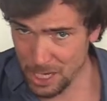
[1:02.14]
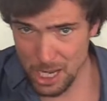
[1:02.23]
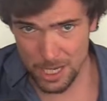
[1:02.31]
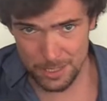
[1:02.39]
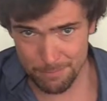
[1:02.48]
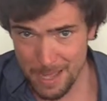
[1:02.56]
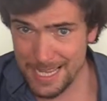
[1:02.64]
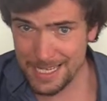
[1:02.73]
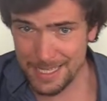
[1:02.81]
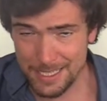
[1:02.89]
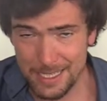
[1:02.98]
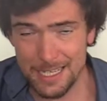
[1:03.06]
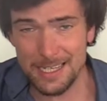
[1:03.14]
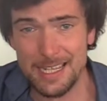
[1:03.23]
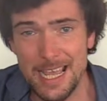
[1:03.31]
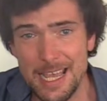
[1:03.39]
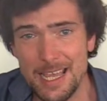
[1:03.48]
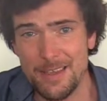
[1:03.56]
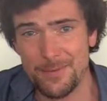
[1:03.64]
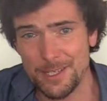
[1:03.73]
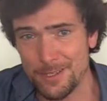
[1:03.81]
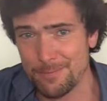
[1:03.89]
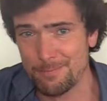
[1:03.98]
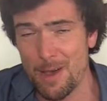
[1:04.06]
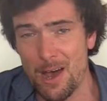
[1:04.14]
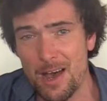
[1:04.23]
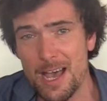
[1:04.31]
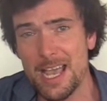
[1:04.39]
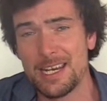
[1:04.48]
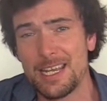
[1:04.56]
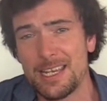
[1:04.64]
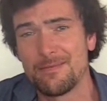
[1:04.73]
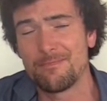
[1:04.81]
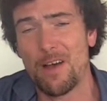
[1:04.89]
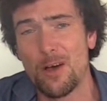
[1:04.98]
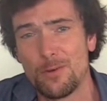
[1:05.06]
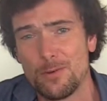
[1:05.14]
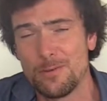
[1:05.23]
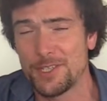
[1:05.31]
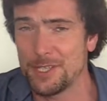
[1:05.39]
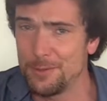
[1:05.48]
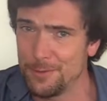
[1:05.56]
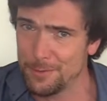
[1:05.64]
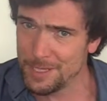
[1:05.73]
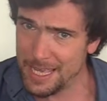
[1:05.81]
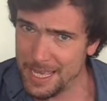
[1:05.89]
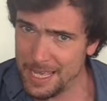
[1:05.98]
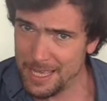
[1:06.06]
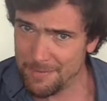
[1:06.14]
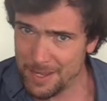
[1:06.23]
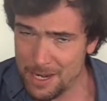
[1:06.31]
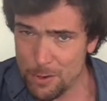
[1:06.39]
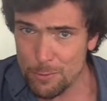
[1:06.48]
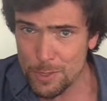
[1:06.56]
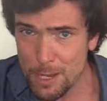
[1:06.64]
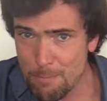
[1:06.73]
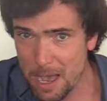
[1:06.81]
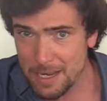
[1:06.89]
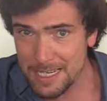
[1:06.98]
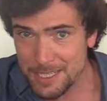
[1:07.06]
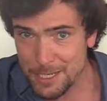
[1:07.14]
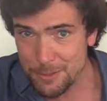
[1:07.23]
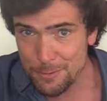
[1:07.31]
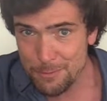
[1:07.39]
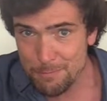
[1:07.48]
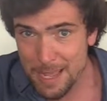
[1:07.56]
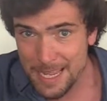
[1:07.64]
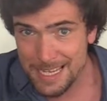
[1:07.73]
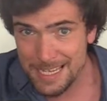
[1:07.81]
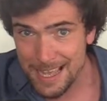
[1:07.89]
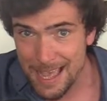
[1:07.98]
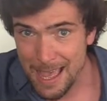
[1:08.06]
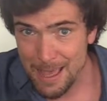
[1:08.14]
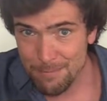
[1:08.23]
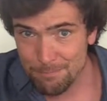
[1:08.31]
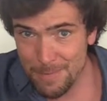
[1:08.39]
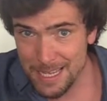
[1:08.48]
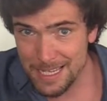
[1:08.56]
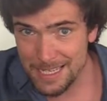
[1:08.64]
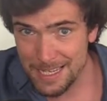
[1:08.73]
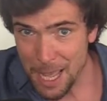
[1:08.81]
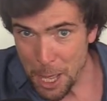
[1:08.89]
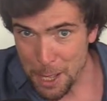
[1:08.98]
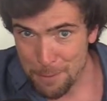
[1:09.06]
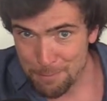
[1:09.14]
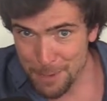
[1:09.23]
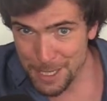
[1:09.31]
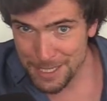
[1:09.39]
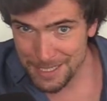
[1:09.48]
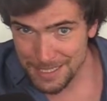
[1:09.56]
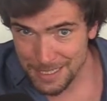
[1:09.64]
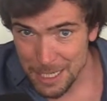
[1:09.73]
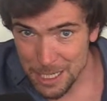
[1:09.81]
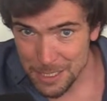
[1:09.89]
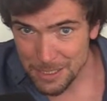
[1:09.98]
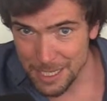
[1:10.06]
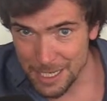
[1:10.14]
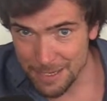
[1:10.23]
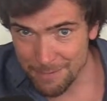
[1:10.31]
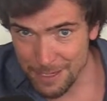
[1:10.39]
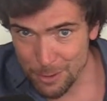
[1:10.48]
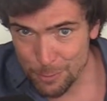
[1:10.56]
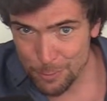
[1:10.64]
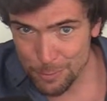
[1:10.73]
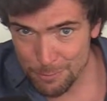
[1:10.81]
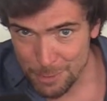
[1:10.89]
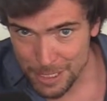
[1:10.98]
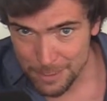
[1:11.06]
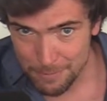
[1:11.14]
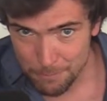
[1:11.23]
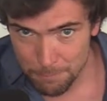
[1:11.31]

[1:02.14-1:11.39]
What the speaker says: gotta make a living, and mine involves you giving all your money to me, me, me, give it all to me.